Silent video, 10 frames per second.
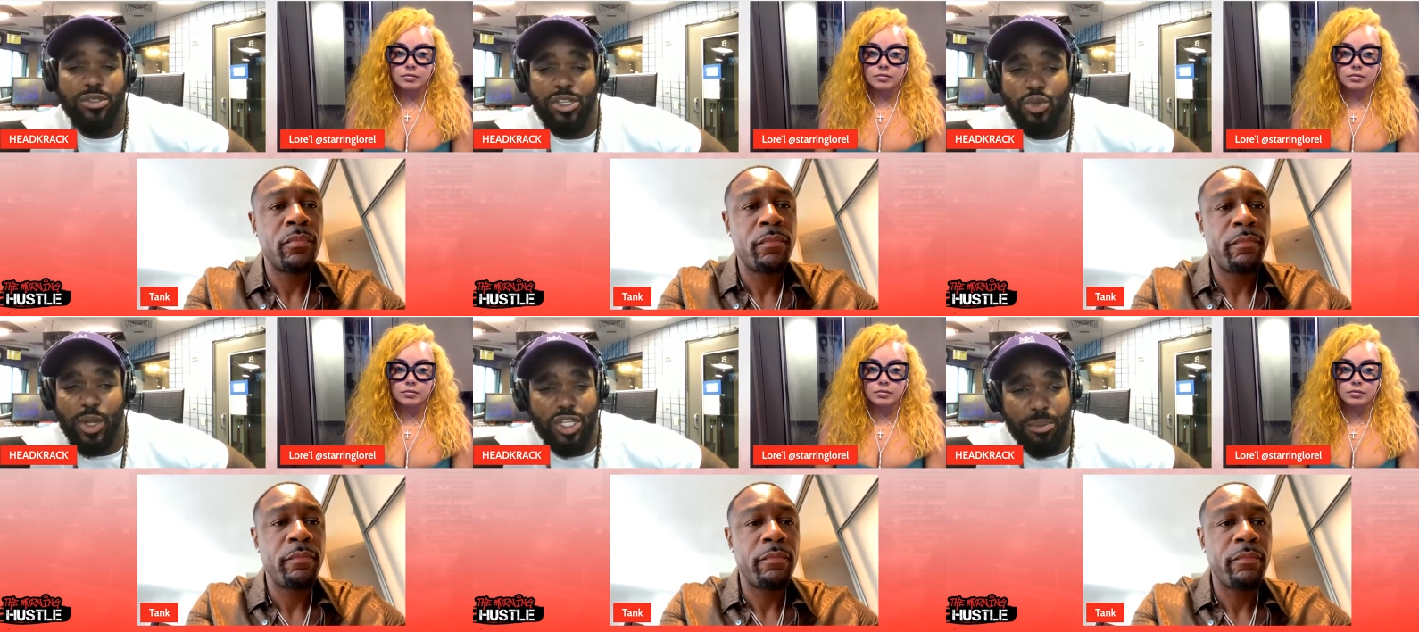Speaker 1: a
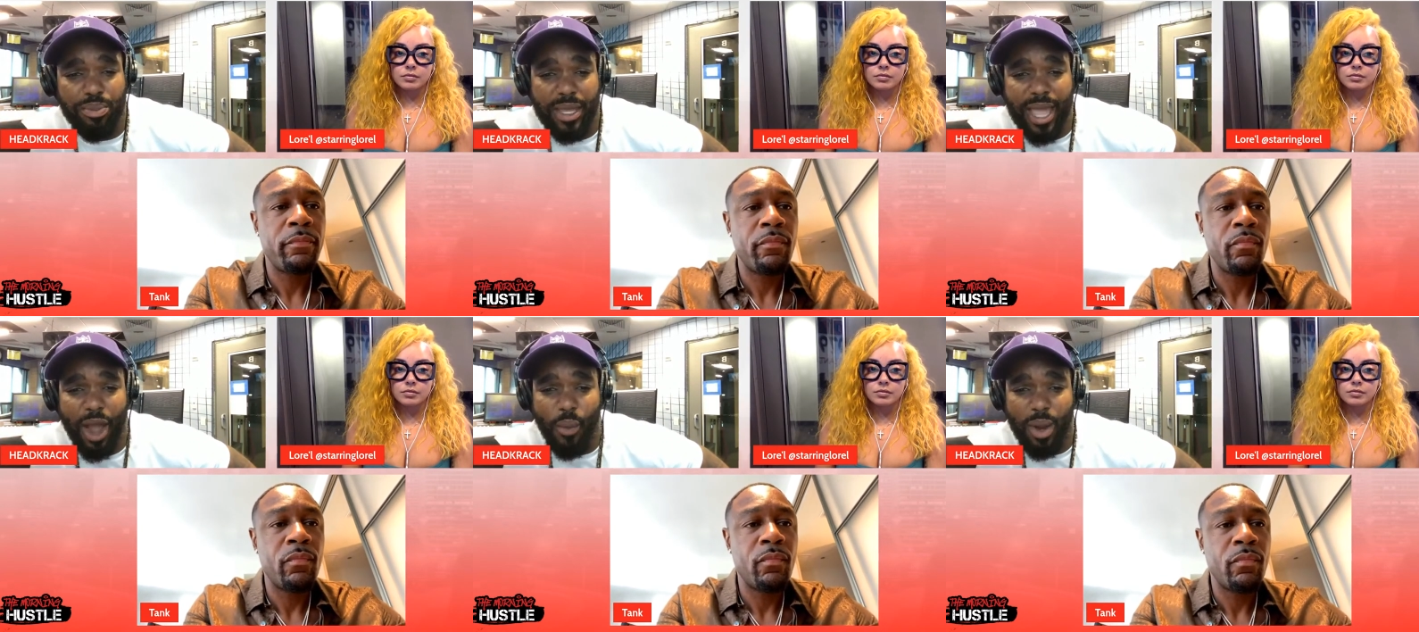situation
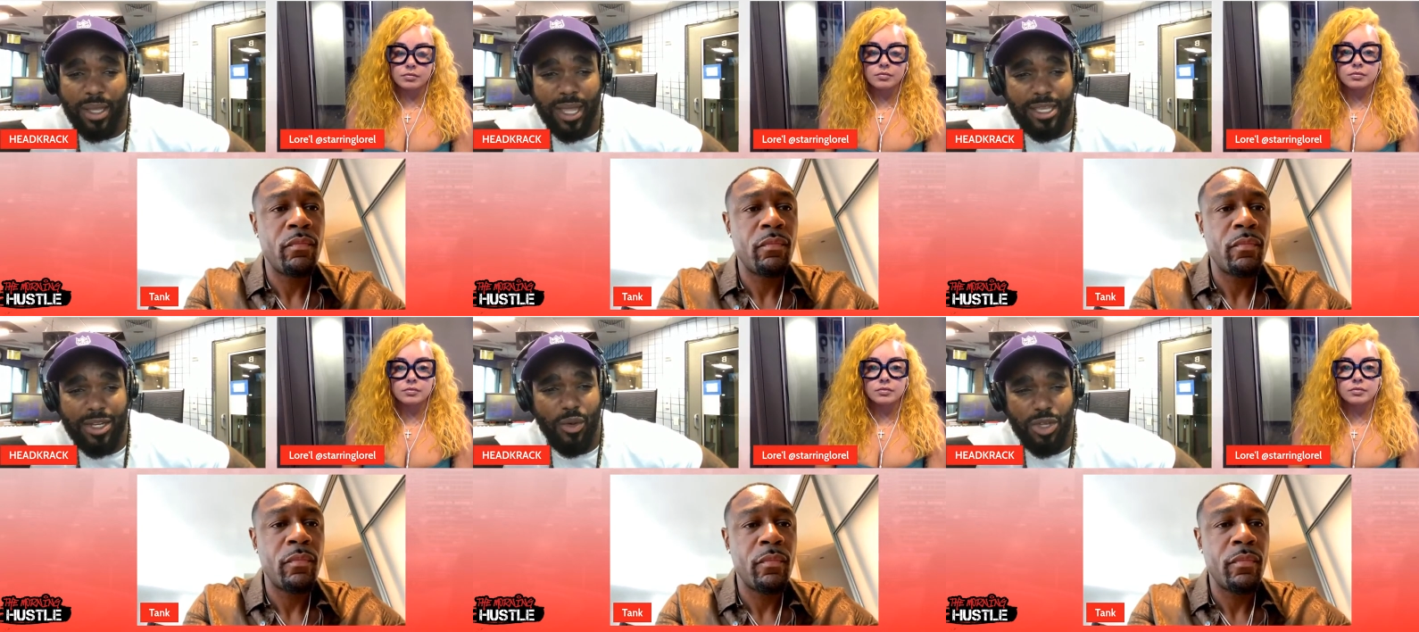play out where,
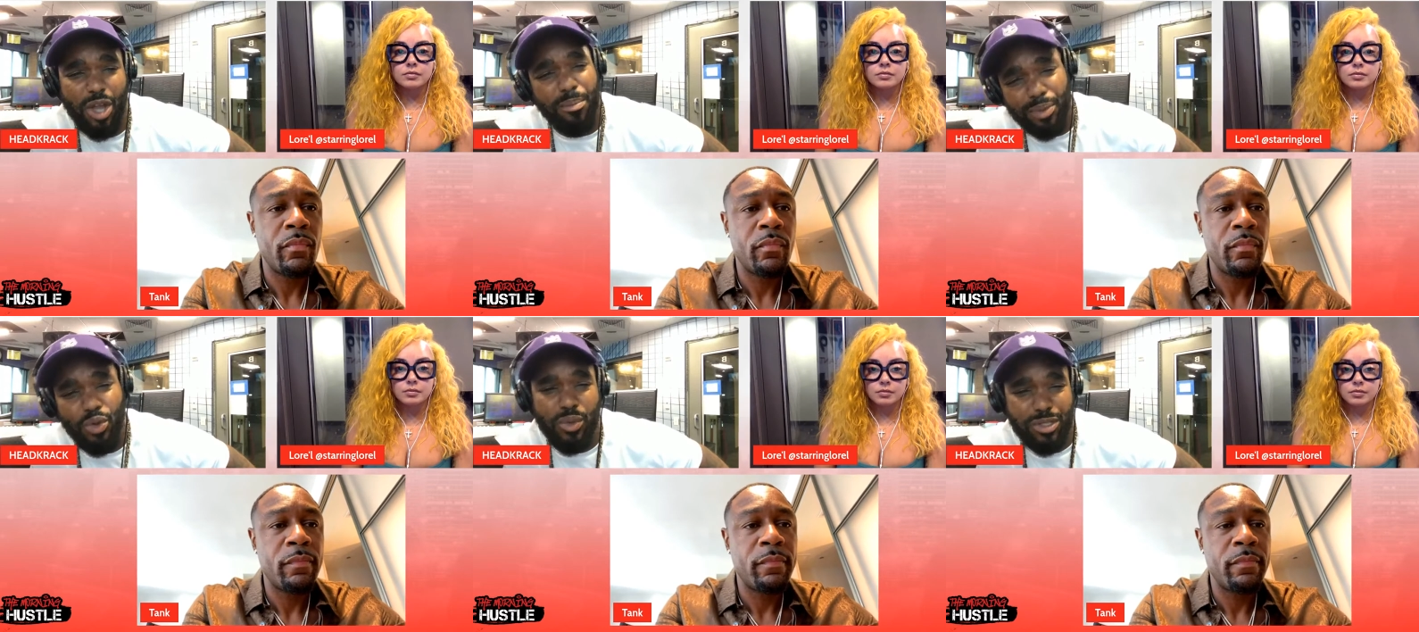like, you know, Yung
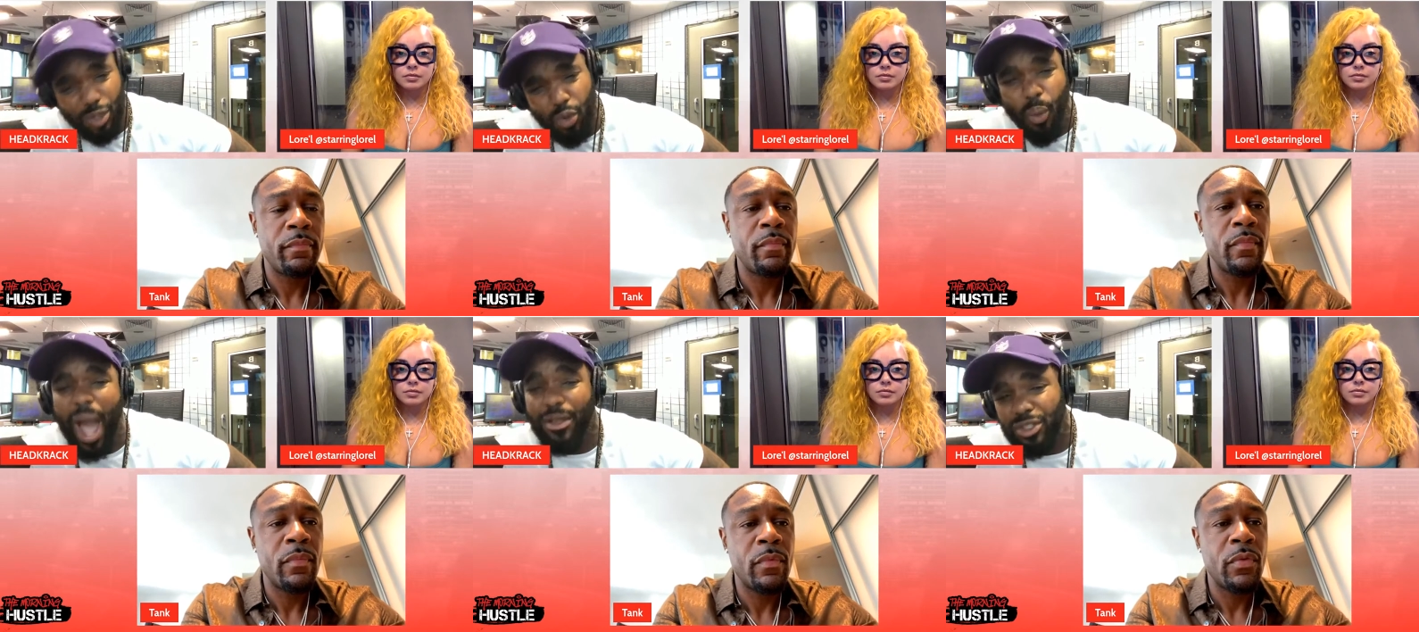Bleu was a
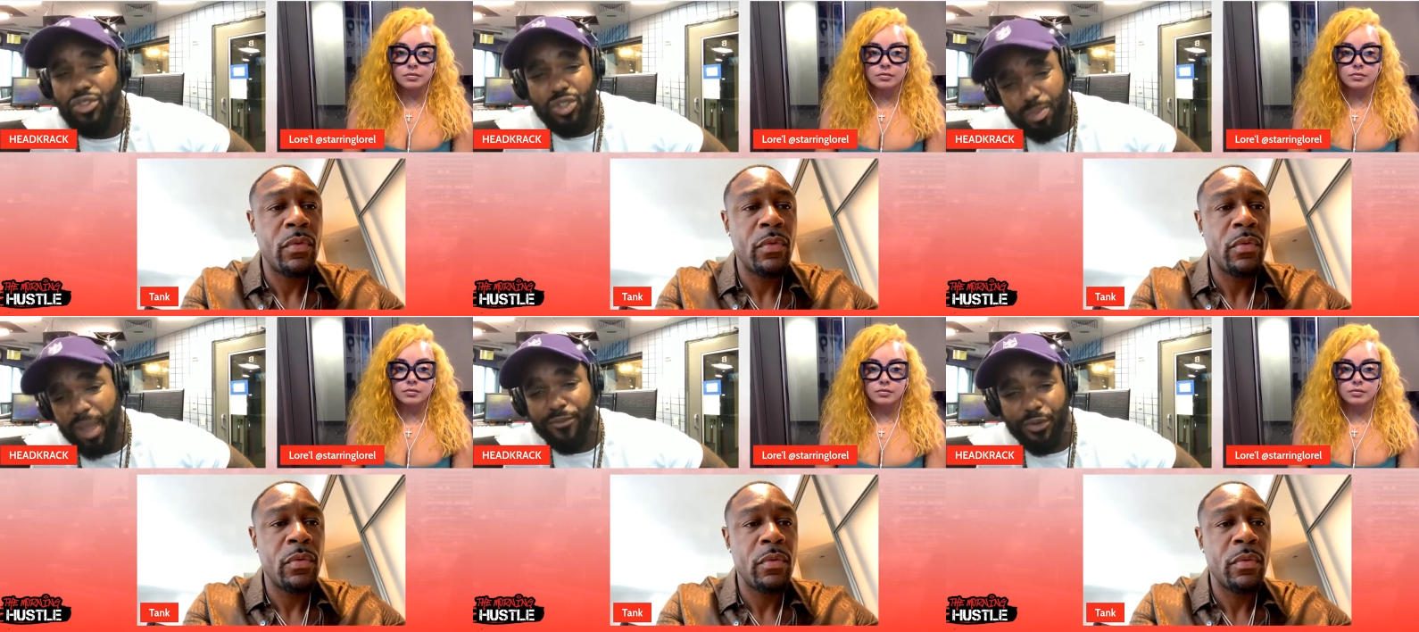little wild
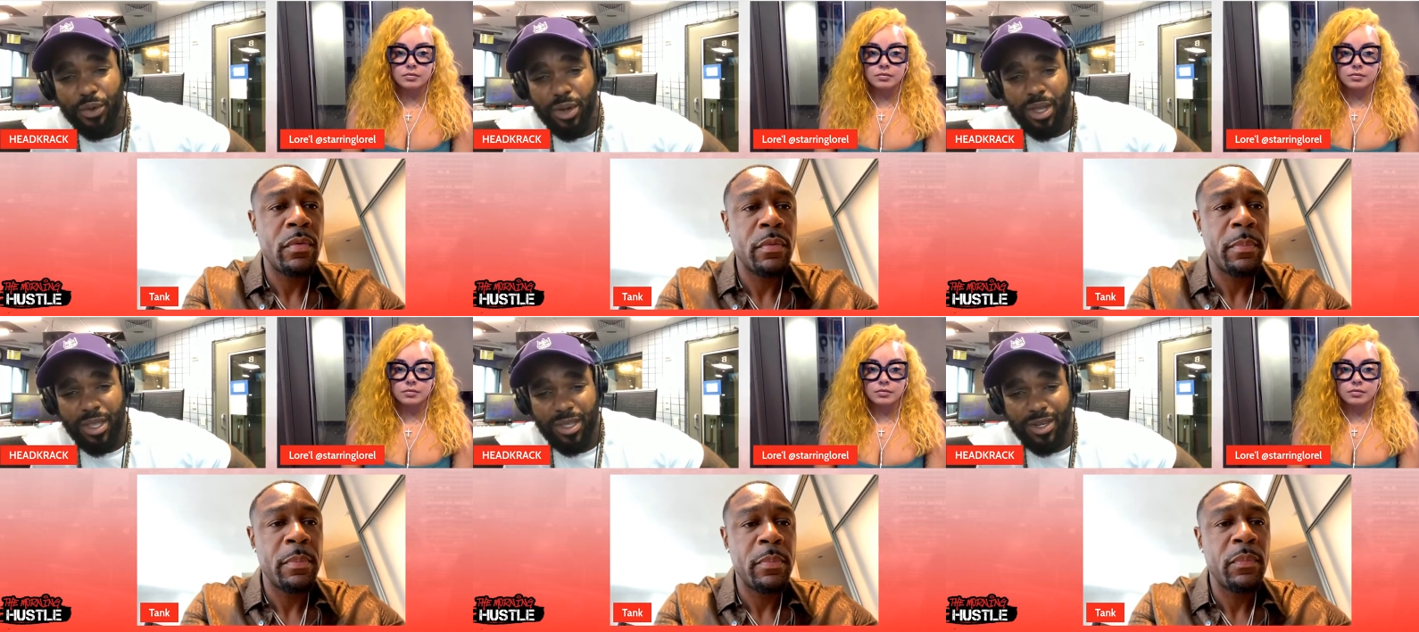disrespectful,
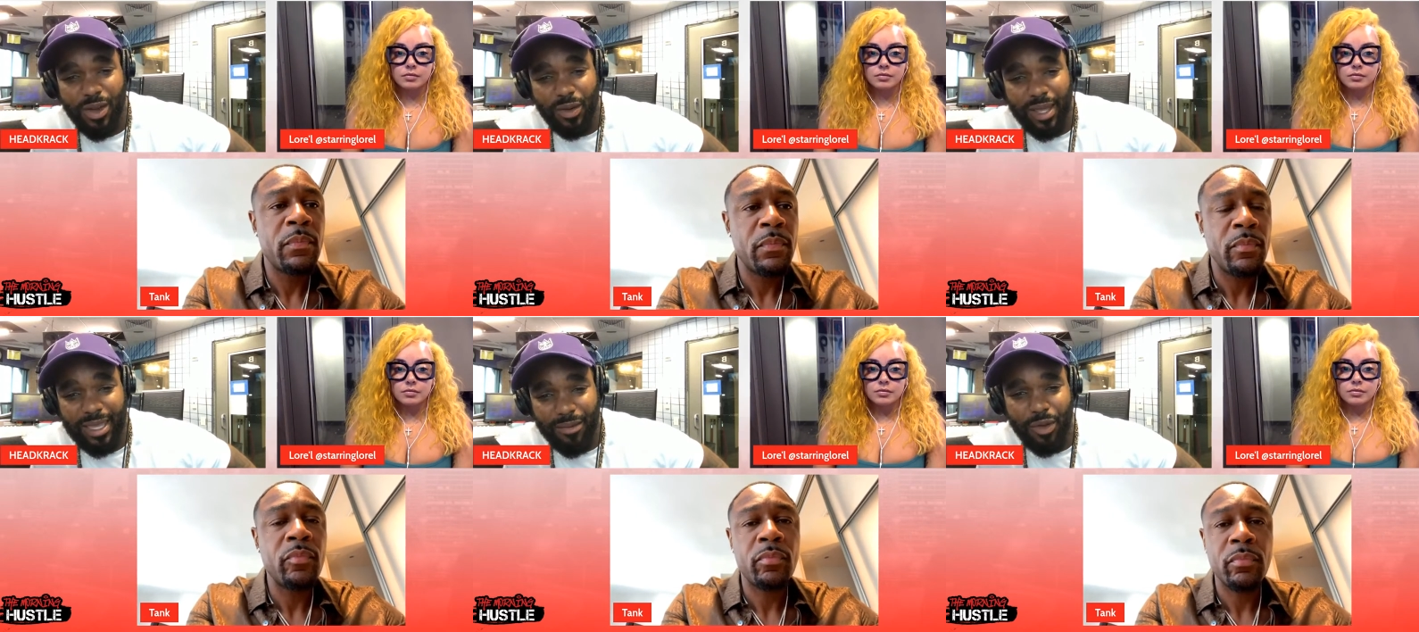you know,
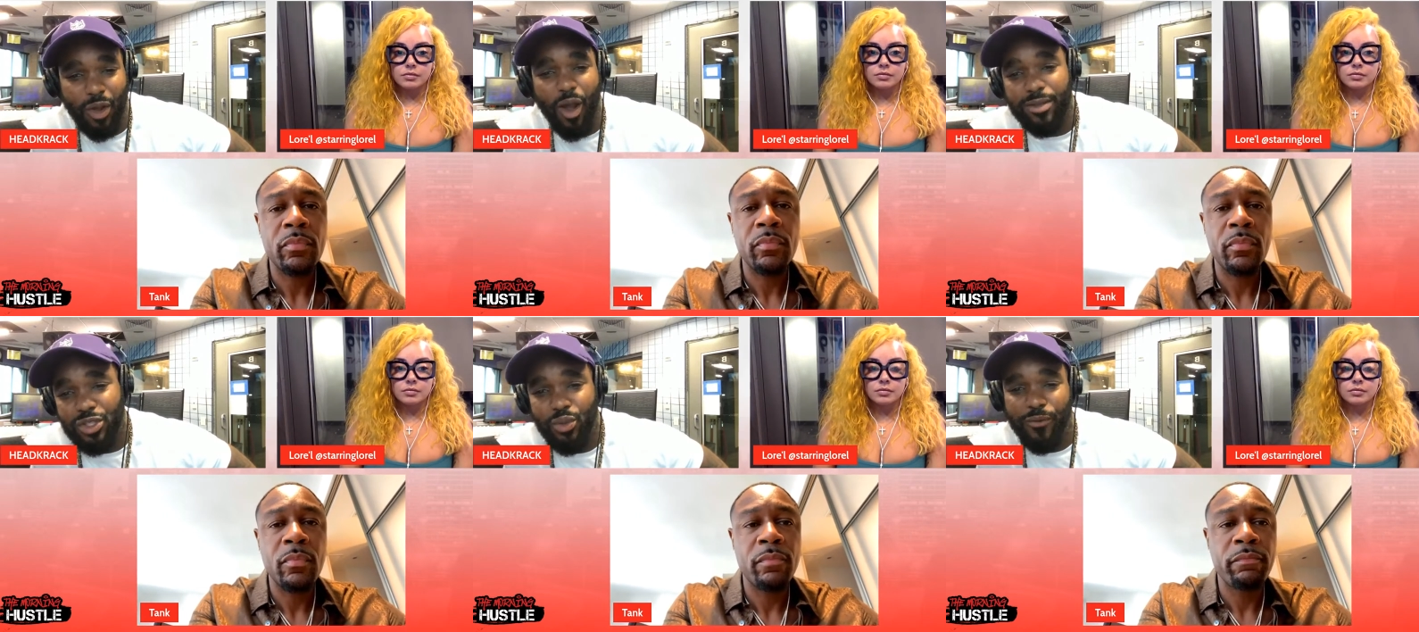like in
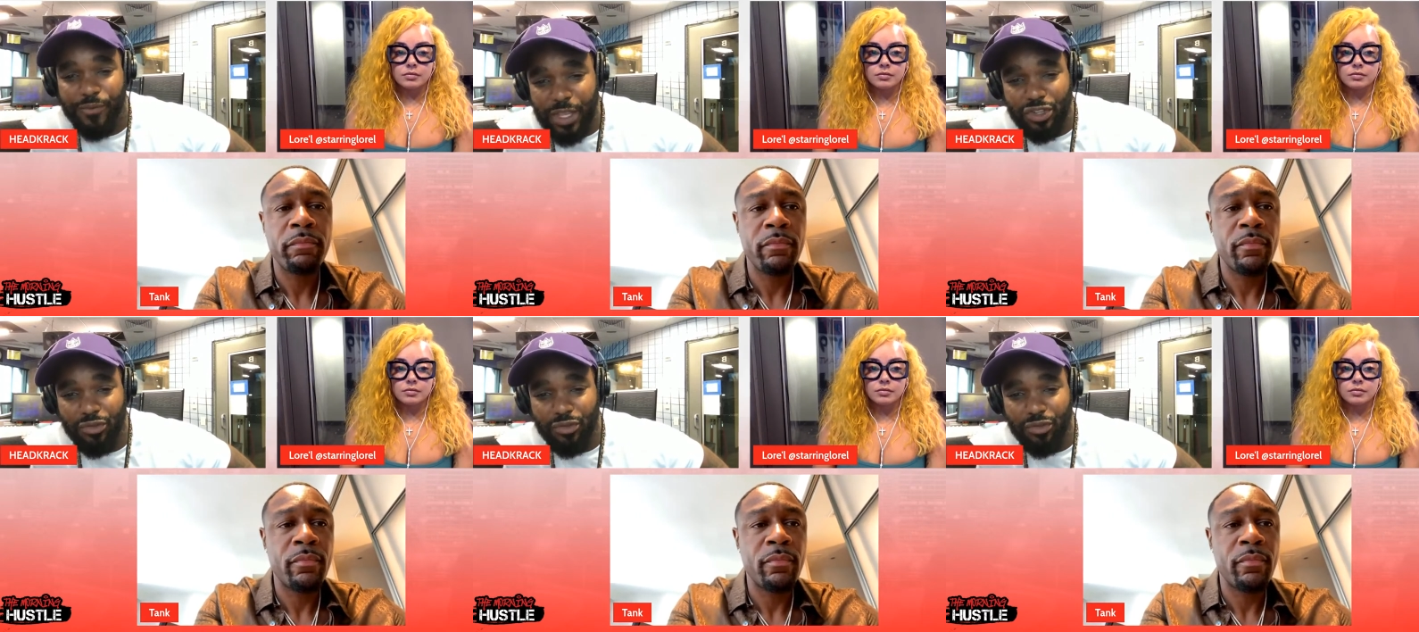regards to a feature